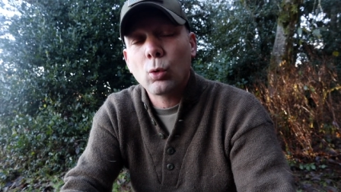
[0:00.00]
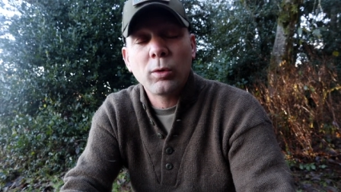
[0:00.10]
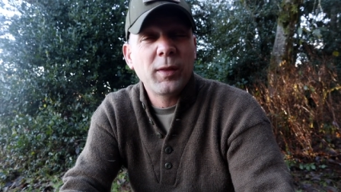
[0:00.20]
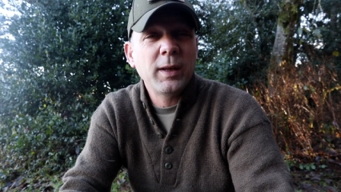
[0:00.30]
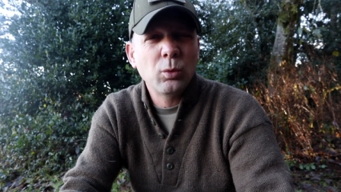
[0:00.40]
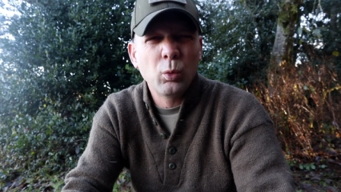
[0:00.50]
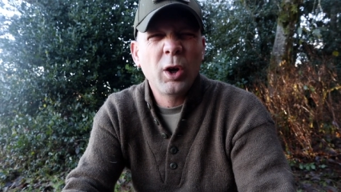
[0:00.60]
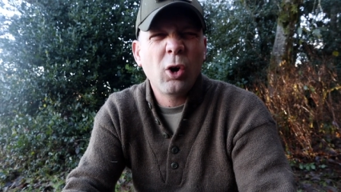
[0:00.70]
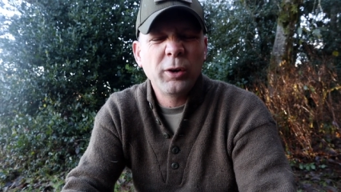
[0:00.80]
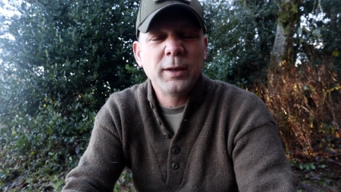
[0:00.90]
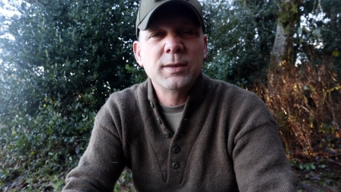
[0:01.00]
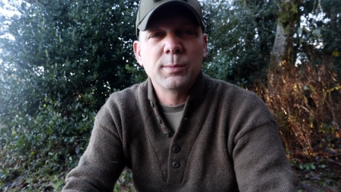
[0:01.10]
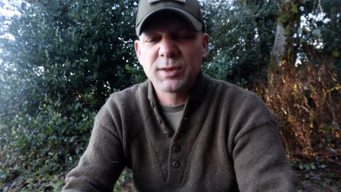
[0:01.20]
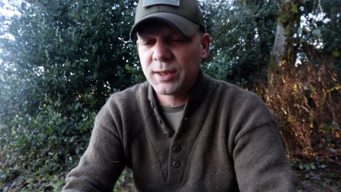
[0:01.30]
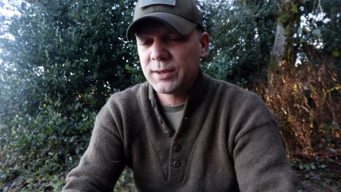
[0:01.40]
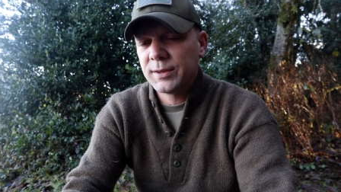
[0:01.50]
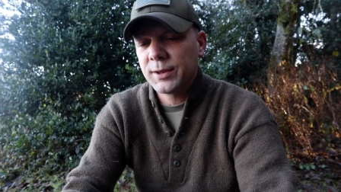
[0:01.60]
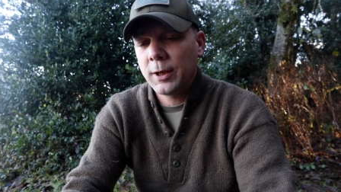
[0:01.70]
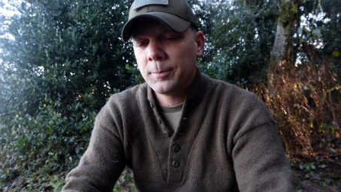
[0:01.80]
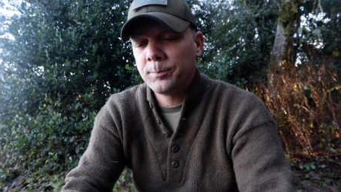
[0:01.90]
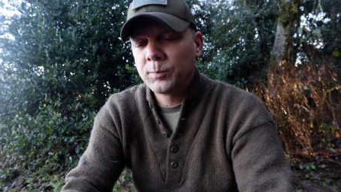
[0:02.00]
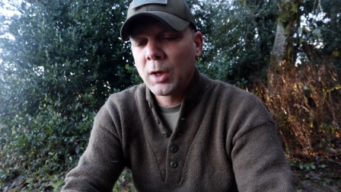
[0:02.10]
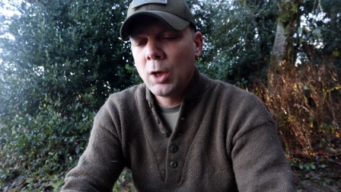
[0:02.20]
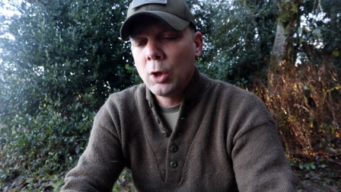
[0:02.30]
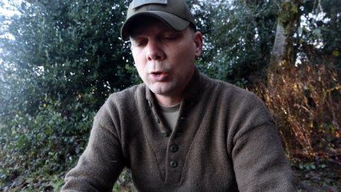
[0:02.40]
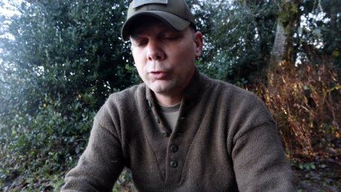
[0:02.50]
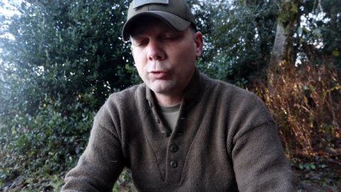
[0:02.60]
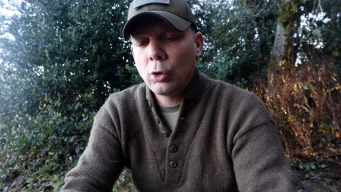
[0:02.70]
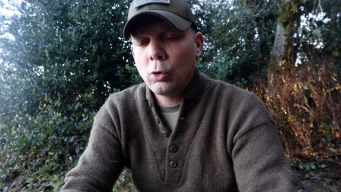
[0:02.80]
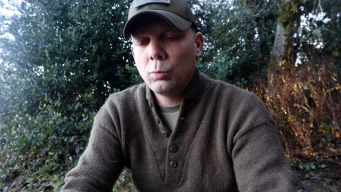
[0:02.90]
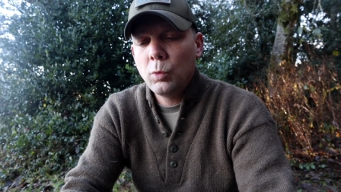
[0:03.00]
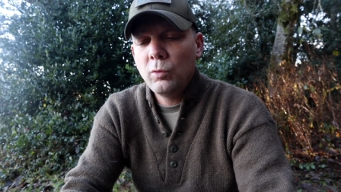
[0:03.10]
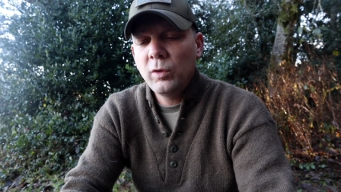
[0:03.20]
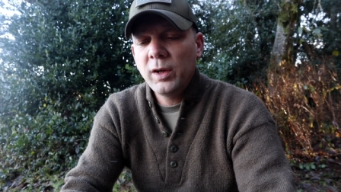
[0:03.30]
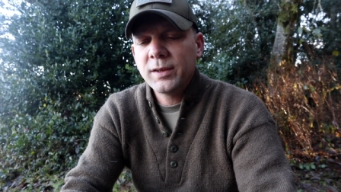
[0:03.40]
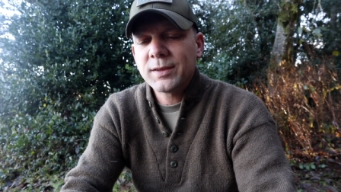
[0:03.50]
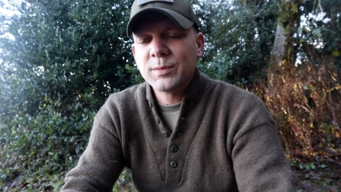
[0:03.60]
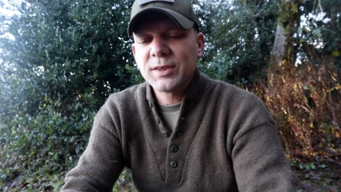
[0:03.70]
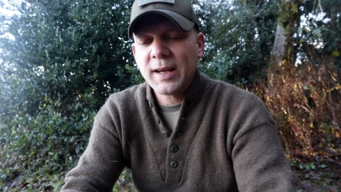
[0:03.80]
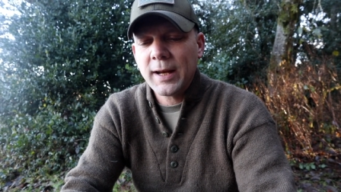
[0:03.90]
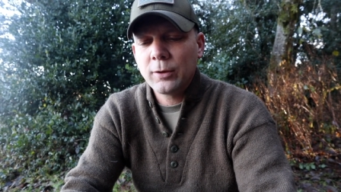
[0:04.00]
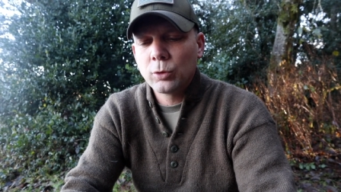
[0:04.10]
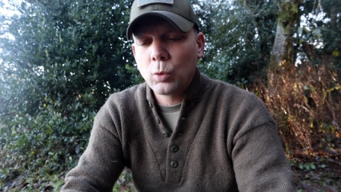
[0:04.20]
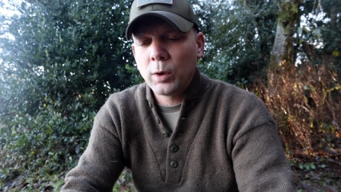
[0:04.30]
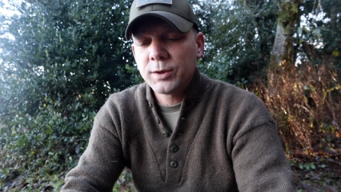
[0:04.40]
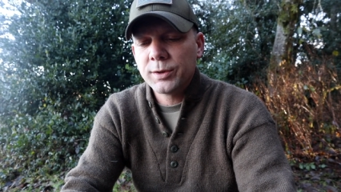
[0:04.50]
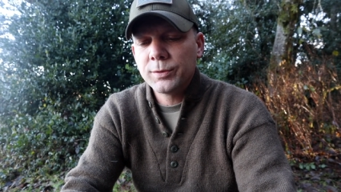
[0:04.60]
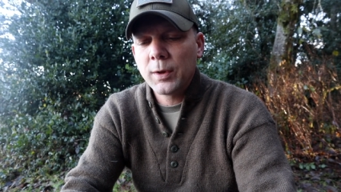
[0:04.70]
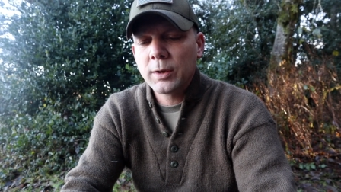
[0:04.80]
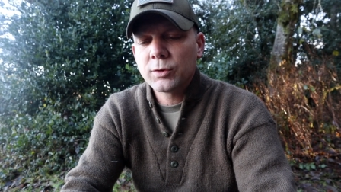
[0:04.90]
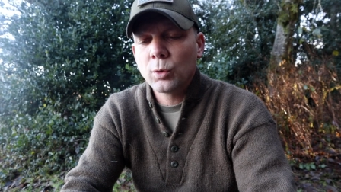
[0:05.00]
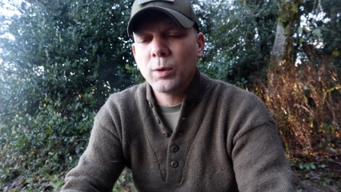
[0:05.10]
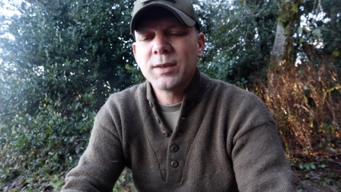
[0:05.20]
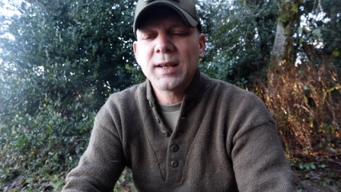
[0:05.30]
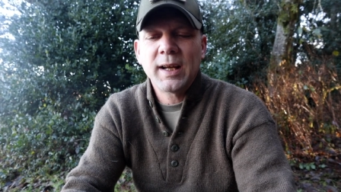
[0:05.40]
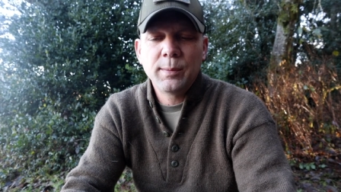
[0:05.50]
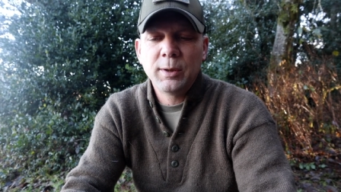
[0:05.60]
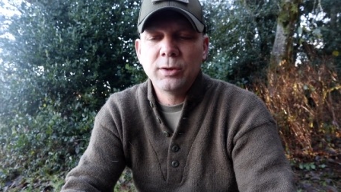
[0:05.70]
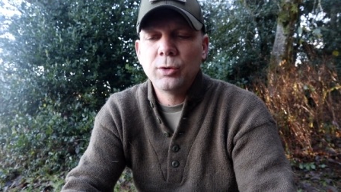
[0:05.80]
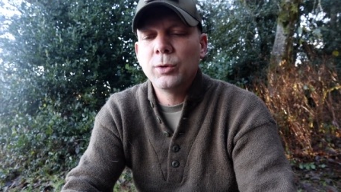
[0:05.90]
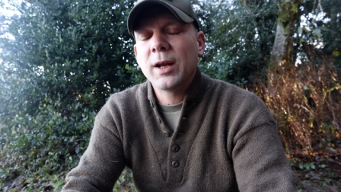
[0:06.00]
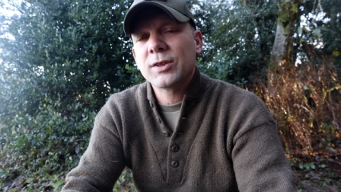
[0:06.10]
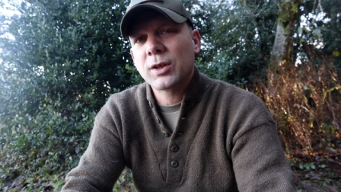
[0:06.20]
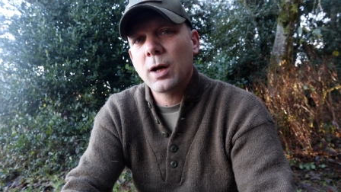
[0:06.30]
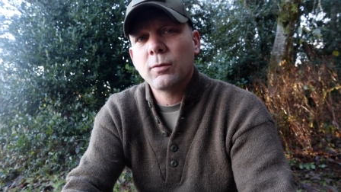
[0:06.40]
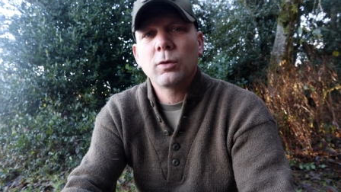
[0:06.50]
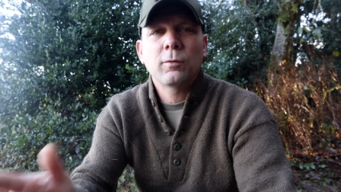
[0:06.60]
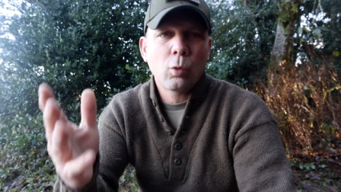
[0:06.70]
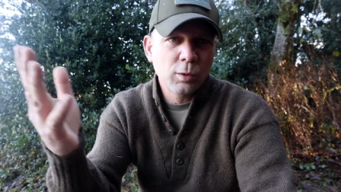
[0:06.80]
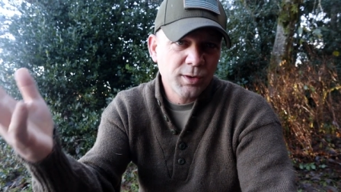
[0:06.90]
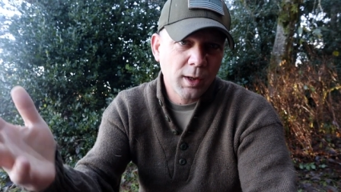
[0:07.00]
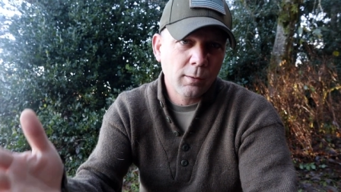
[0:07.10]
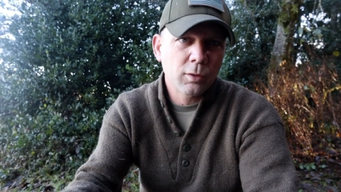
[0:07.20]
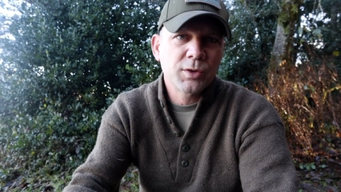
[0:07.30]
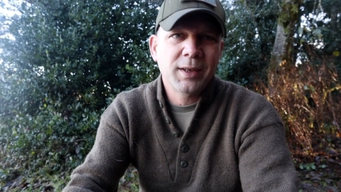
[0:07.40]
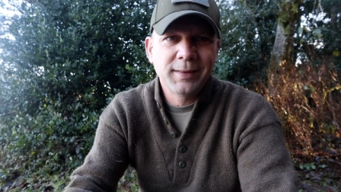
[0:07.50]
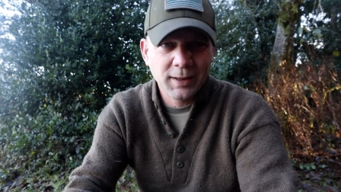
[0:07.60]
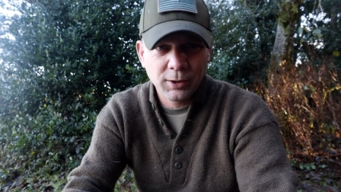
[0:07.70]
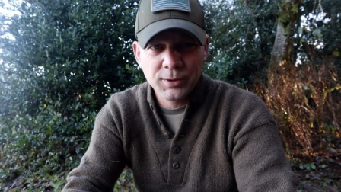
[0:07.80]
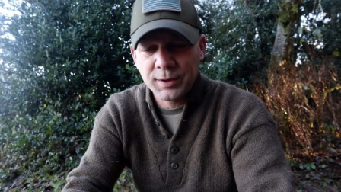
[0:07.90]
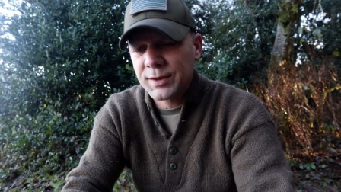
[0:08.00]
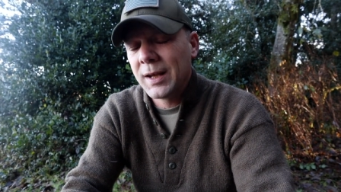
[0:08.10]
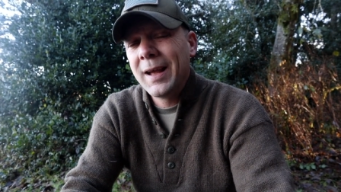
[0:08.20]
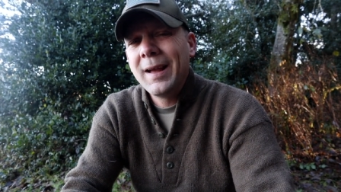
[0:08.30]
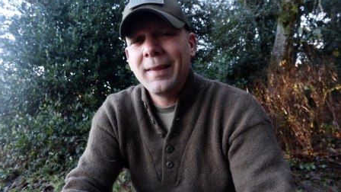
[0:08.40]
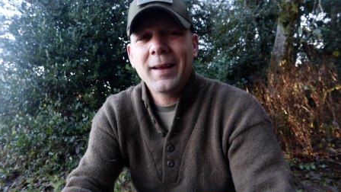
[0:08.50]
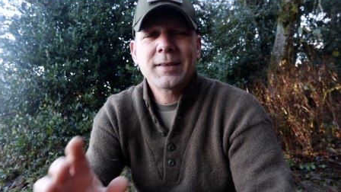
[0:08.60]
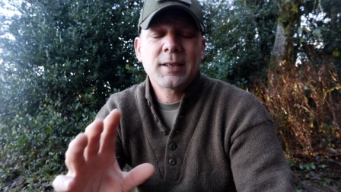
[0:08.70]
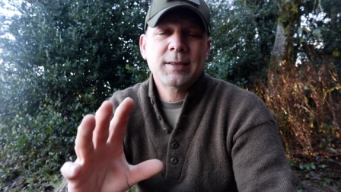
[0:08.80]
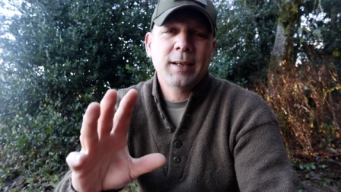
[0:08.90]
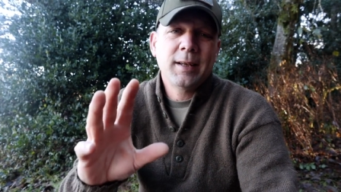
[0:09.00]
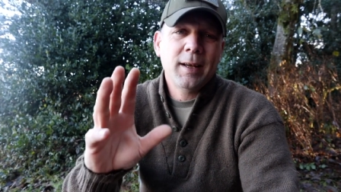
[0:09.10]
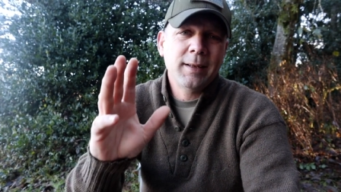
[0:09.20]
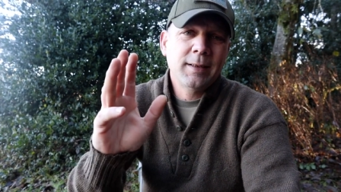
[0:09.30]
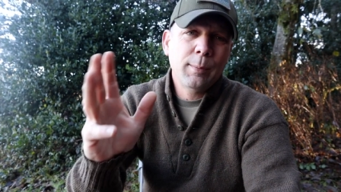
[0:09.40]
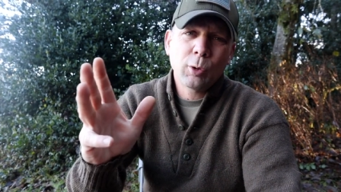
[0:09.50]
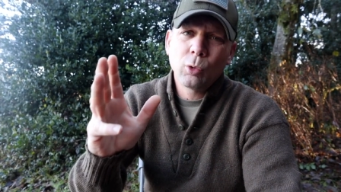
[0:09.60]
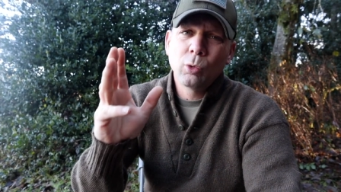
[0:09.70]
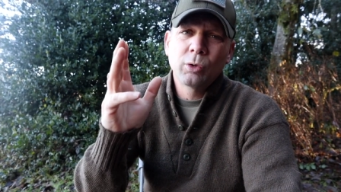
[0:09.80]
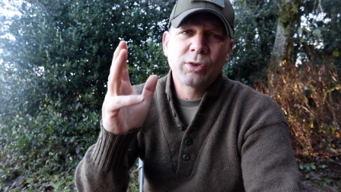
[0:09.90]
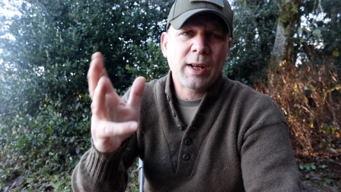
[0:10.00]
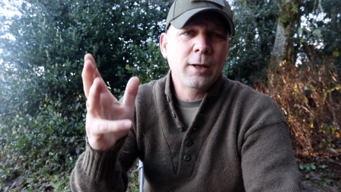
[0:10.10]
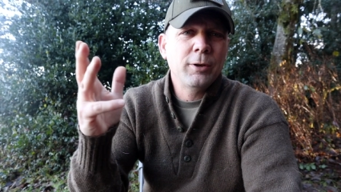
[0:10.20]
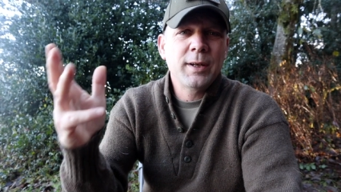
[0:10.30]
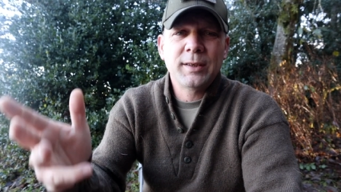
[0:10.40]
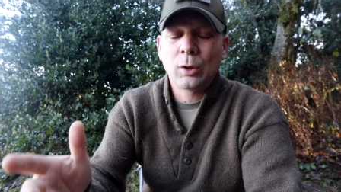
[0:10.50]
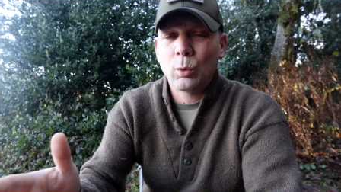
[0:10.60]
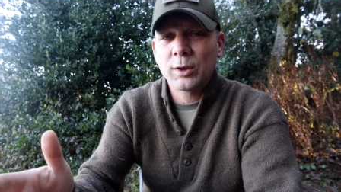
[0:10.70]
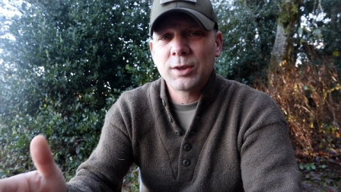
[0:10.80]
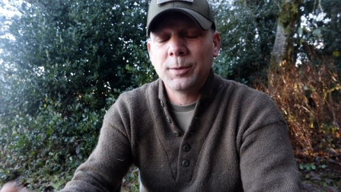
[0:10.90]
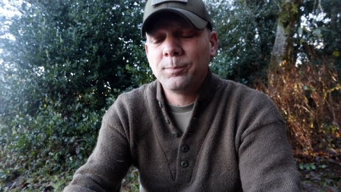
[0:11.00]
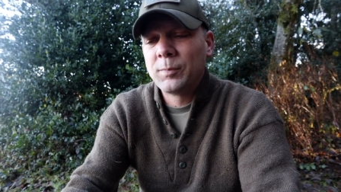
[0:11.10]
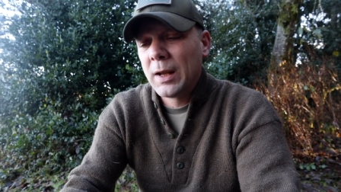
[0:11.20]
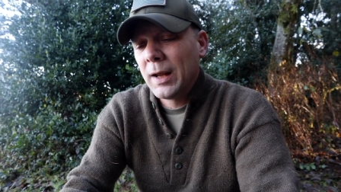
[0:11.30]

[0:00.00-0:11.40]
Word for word: or think we all need some assistance on. So moving into some standard questions, right? So what is ADP 2-cover? Of course, it covers intelligence. That is such a, a typical, standard, easy question.